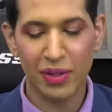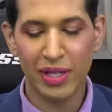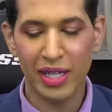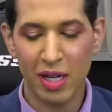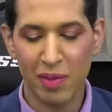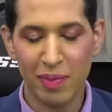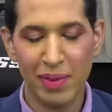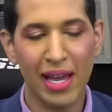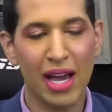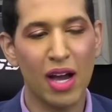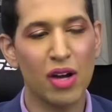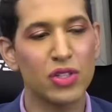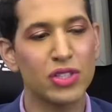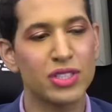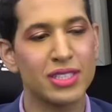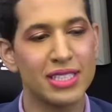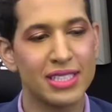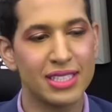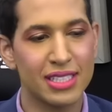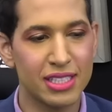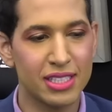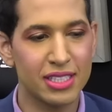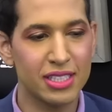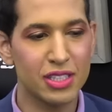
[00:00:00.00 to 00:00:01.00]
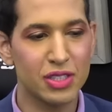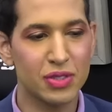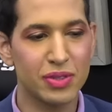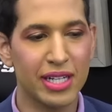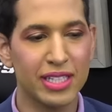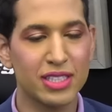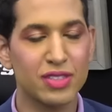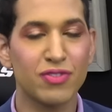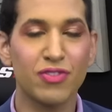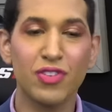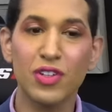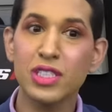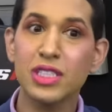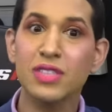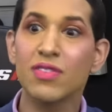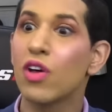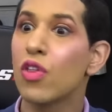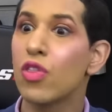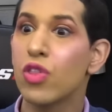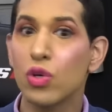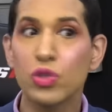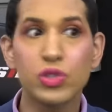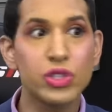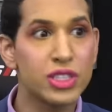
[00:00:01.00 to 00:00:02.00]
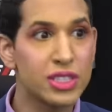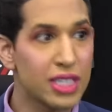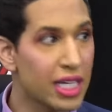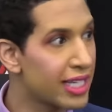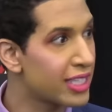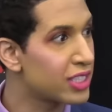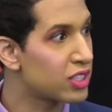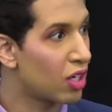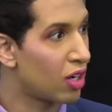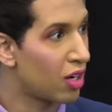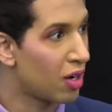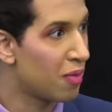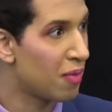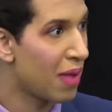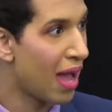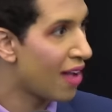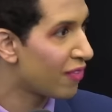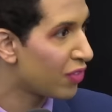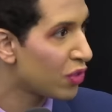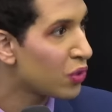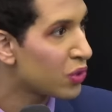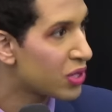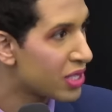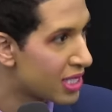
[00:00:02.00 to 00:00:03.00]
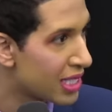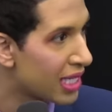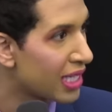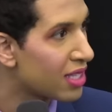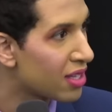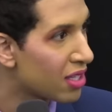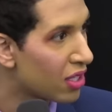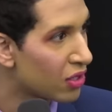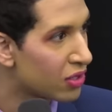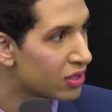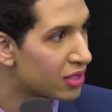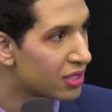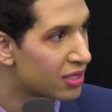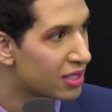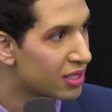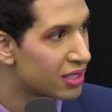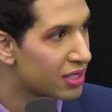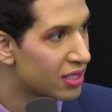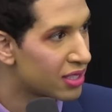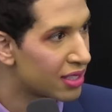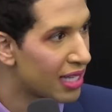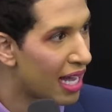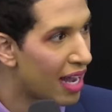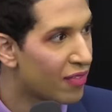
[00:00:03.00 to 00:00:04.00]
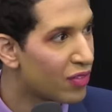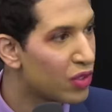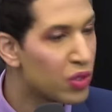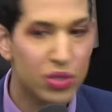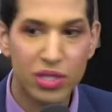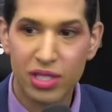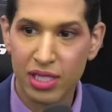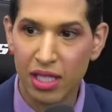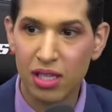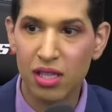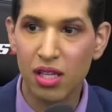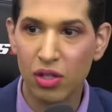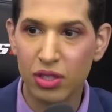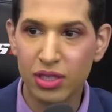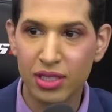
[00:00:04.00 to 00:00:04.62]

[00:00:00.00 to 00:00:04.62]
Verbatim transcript: hear me out. Desistance rates. First of all, those studies are. Have you seen those? Have you seen those